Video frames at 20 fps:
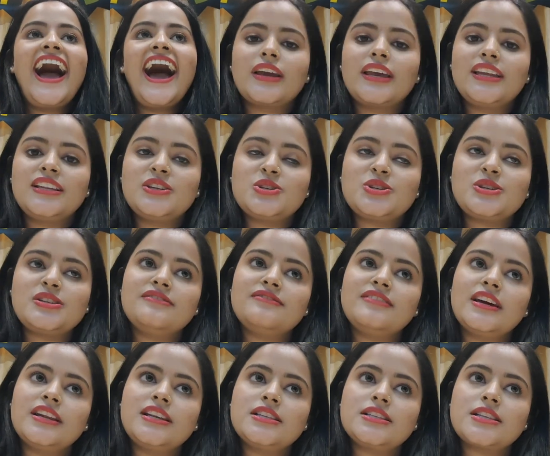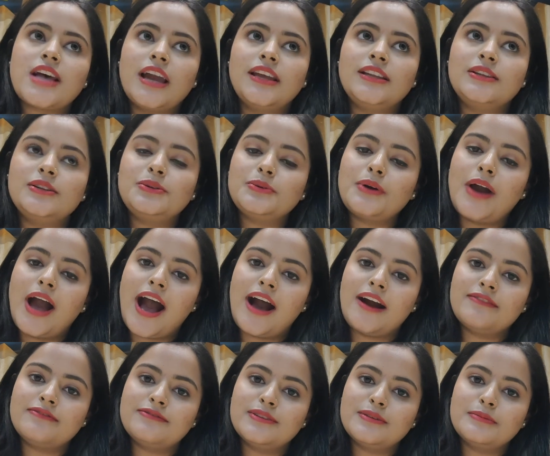Initially we had decided to
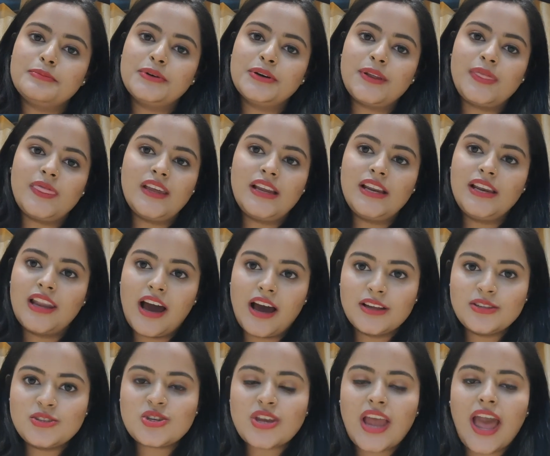have a birthday lunch,